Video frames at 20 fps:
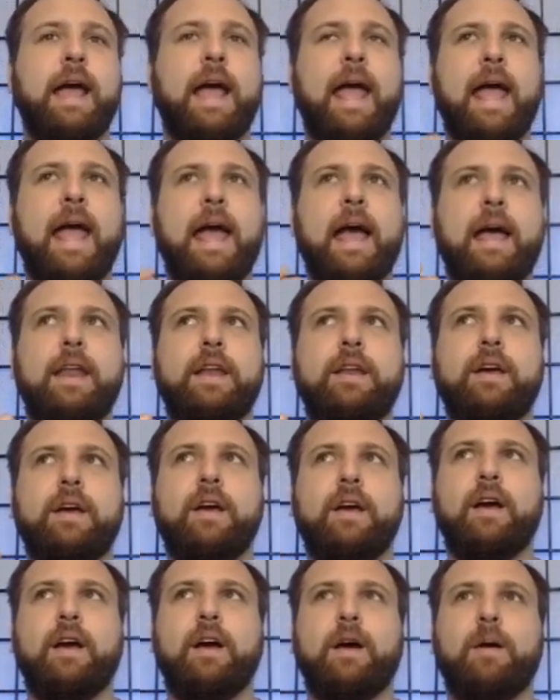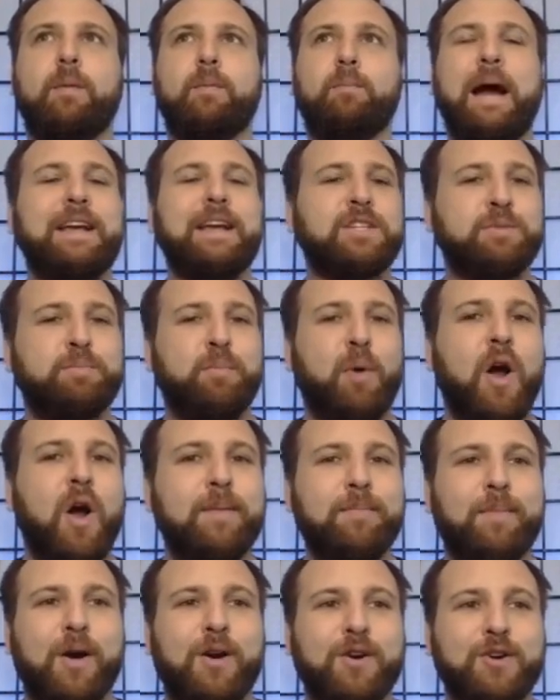and my
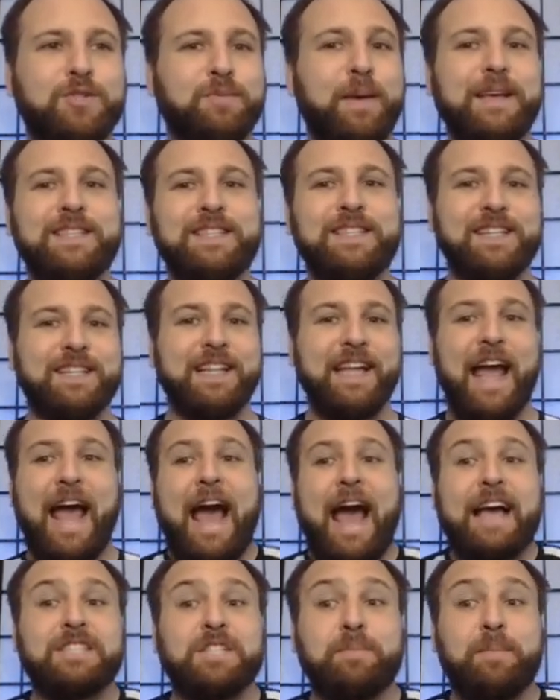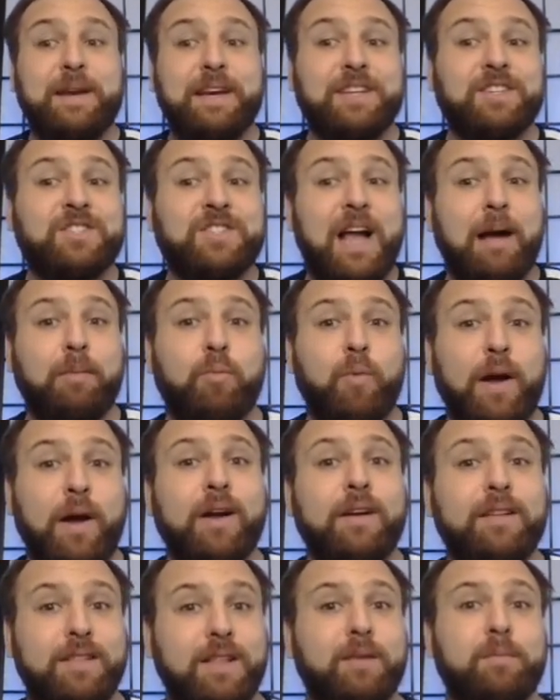sparring partners basically asked me to stop
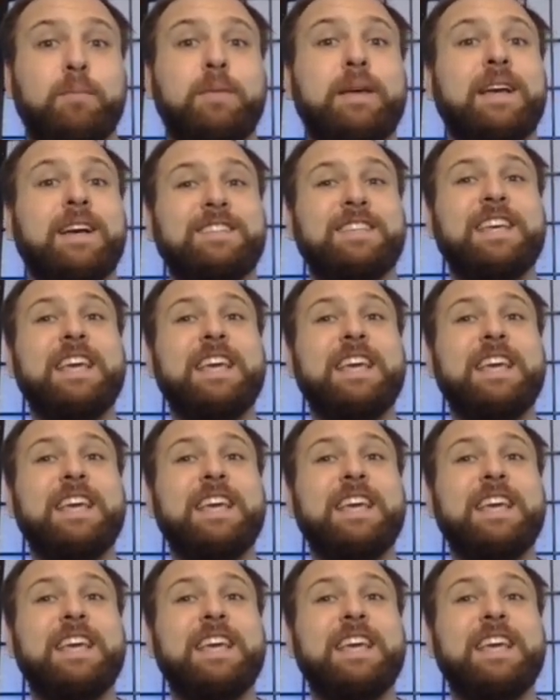wearing them because